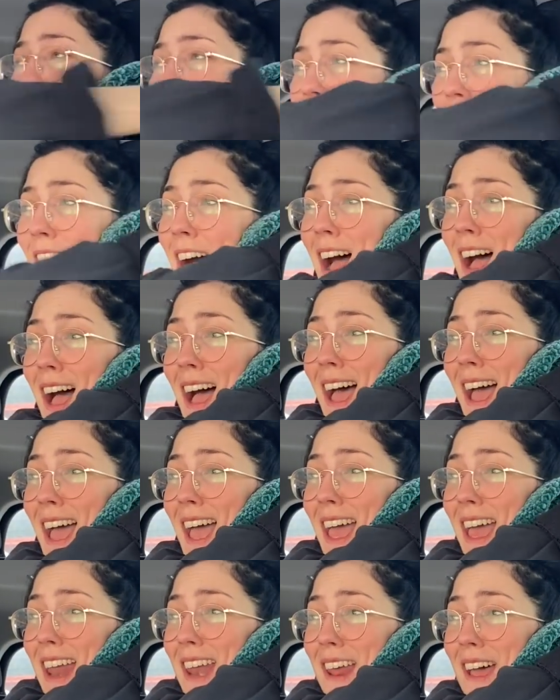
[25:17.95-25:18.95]

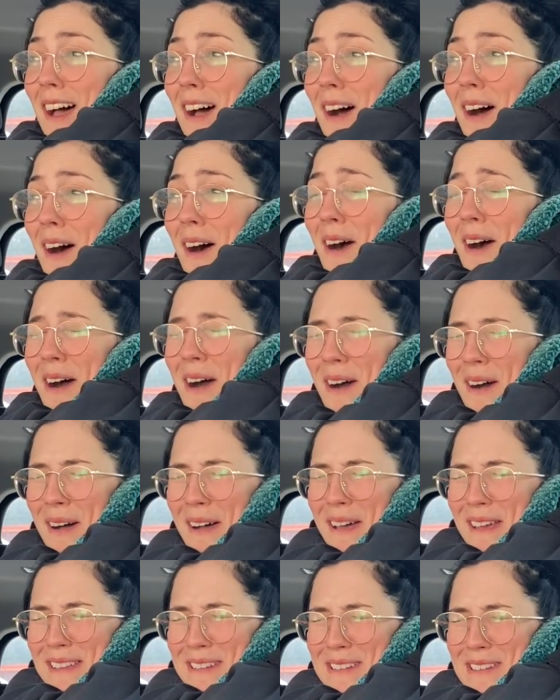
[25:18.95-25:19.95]
God! Oh,
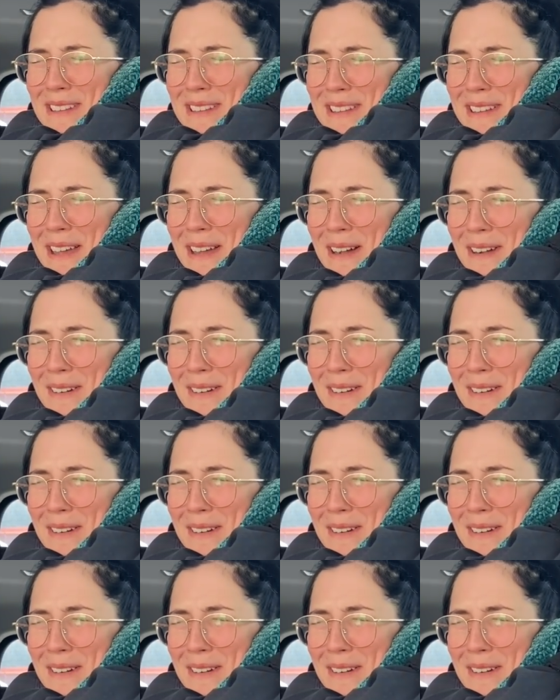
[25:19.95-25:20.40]
it's so